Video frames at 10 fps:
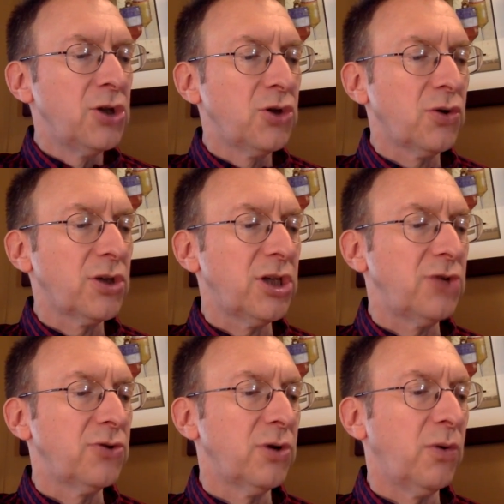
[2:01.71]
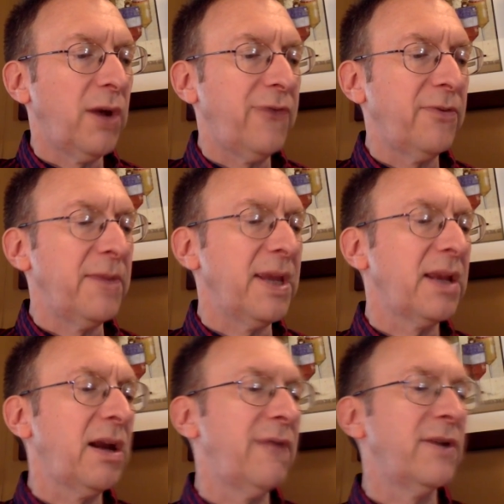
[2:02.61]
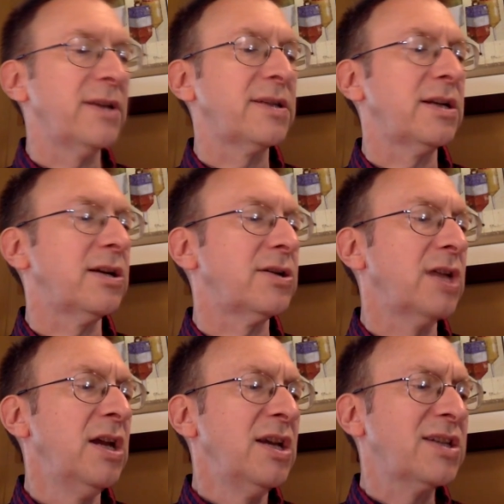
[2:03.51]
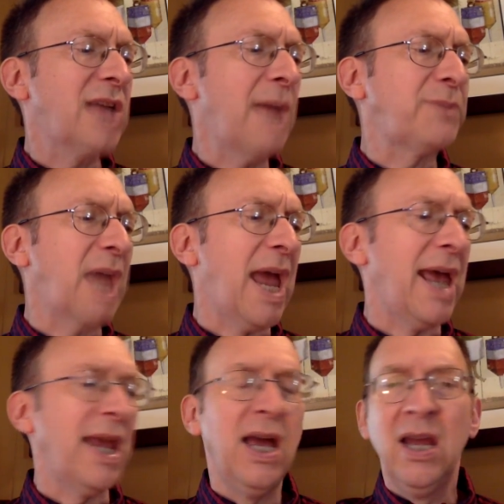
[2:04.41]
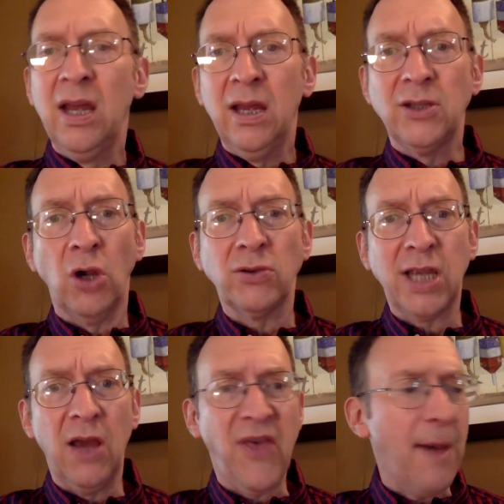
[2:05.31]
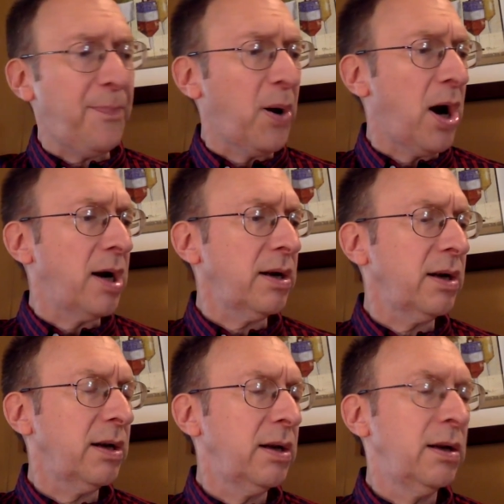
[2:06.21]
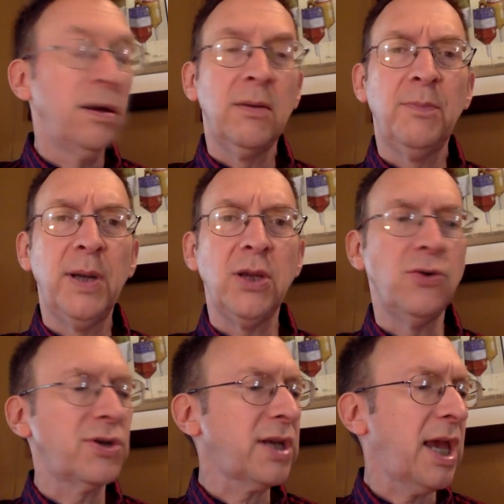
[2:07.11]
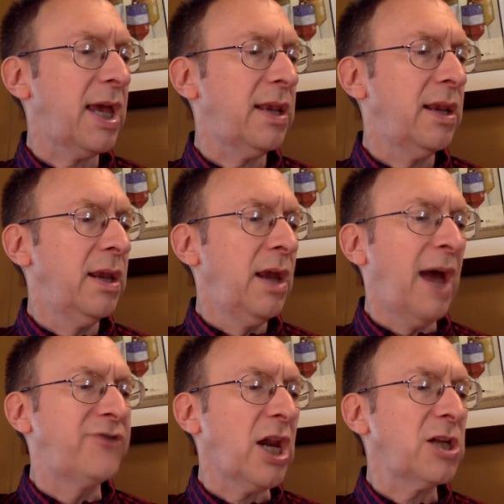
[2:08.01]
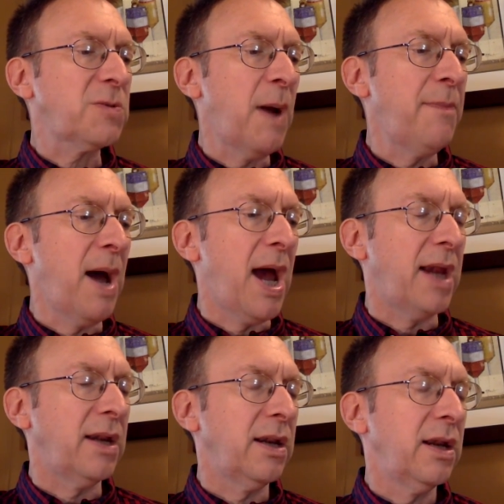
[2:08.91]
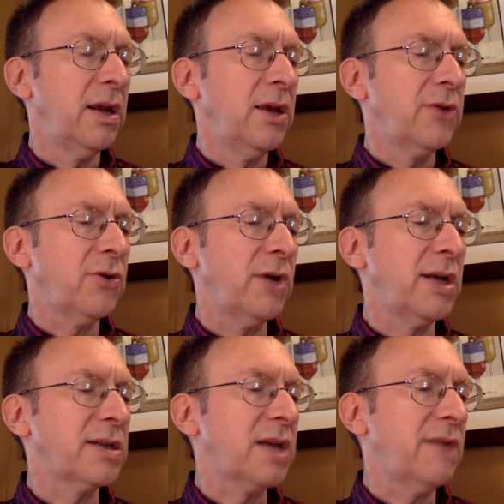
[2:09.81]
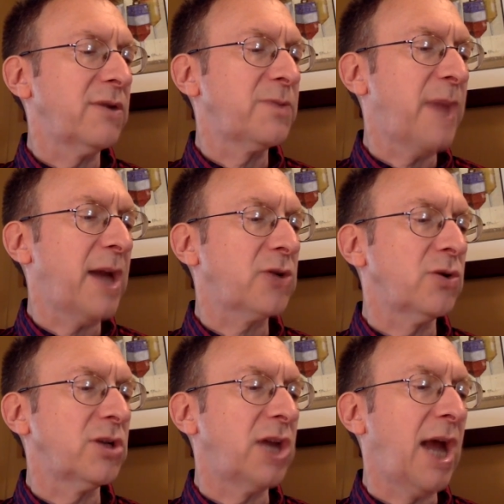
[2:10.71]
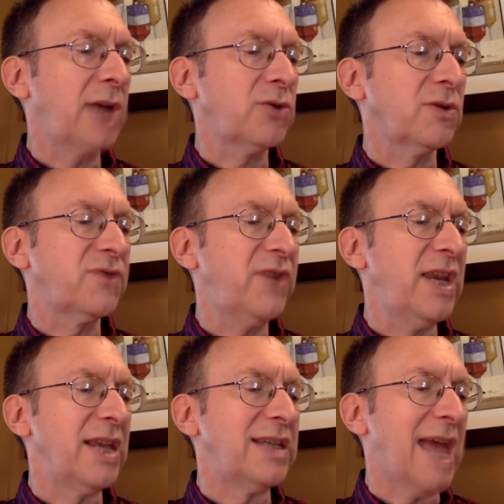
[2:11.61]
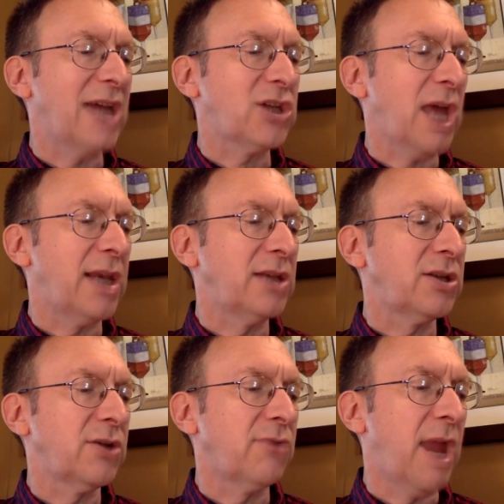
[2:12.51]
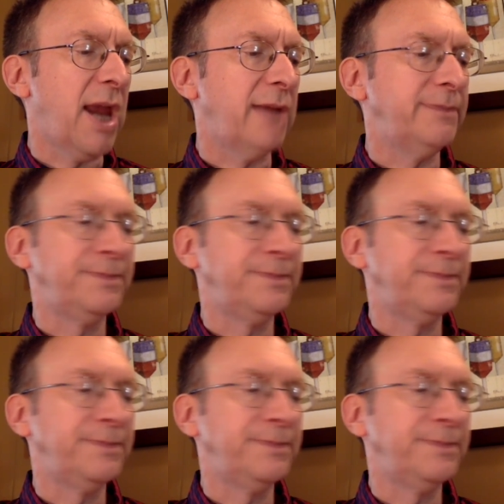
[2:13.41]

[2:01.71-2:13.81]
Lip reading: Georgie drew away from me and covered his ears. Stop, Diana! Don't tell that part! But you said, I've changed my mind. Throwing his covers back, Georgie got to his feet and dashed out into the rain.